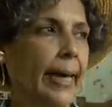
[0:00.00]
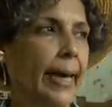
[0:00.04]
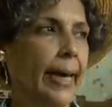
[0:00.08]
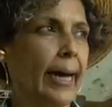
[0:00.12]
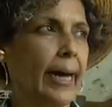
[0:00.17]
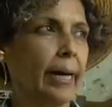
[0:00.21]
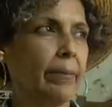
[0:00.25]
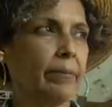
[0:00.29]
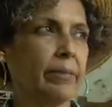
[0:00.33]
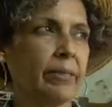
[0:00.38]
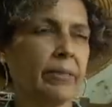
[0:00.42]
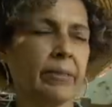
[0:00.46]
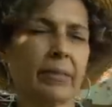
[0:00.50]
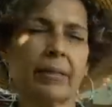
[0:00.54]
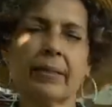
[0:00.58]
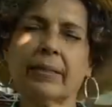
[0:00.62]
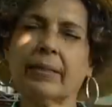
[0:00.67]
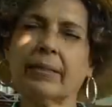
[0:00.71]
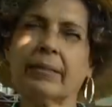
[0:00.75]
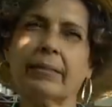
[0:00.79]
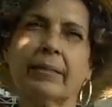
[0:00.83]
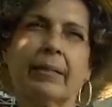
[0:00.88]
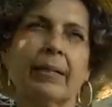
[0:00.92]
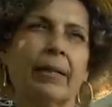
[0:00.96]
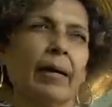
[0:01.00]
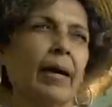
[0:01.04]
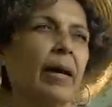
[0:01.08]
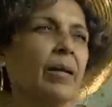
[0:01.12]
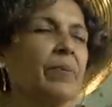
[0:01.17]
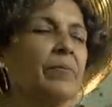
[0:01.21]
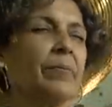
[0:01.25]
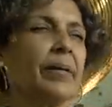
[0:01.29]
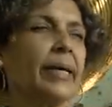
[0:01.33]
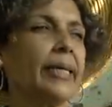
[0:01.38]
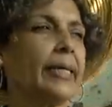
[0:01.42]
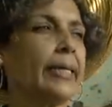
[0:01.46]
I was on a lot
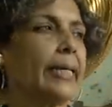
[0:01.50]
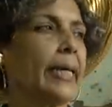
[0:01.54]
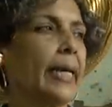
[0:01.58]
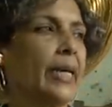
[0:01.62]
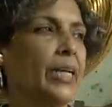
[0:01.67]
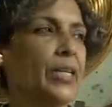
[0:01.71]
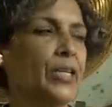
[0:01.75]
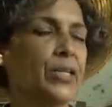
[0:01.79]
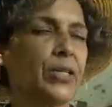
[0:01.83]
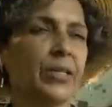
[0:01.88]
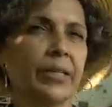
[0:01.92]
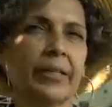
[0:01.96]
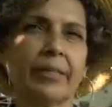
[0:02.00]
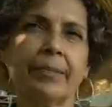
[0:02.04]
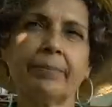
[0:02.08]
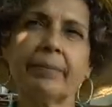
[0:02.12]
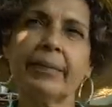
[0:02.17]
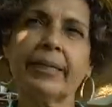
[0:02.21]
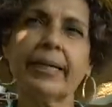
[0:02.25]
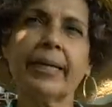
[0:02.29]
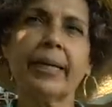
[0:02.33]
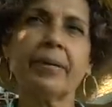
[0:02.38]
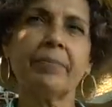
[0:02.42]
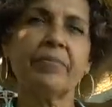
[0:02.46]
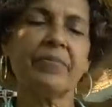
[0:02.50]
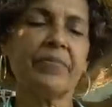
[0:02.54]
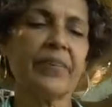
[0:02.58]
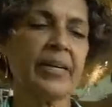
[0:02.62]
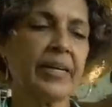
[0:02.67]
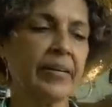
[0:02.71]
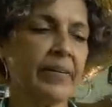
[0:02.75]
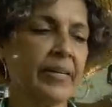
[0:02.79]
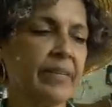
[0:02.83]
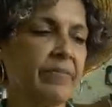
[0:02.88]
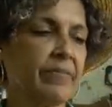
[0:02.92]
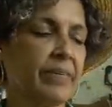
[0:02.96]
of medication, became
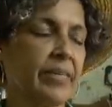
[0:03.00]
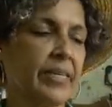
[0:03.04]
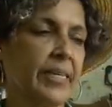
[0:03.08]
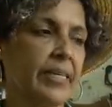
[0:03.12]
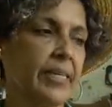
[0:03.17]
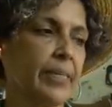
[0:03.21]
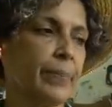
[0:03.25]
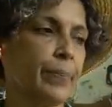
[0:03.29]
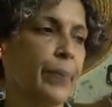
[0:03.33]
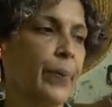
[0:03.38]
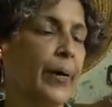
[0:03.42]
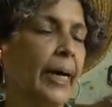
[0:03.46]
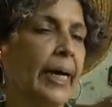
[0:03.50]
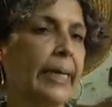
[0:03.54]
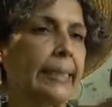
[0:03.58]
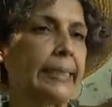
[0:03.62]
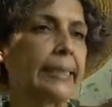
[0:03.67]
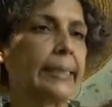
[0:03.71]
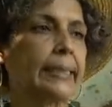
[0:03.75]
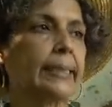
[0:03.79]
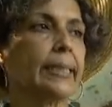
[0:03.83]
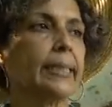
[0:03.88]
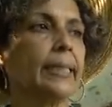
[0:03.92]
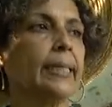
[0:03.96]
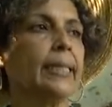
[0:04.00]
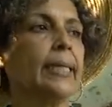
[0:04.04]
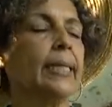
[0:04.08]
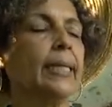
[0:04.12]
very, very depressed,